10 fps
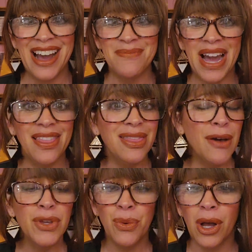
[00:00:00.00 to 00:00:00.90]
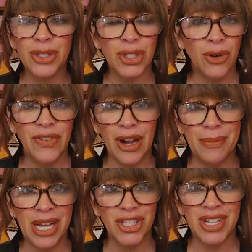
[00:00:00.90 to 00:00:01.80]
I love you all so
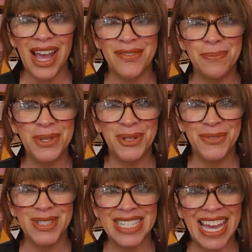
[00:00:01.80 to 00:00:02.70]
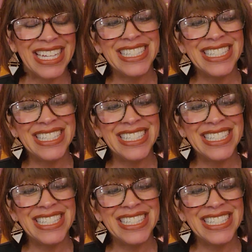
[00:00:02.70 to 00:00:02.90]
very much, and have a beautiful day.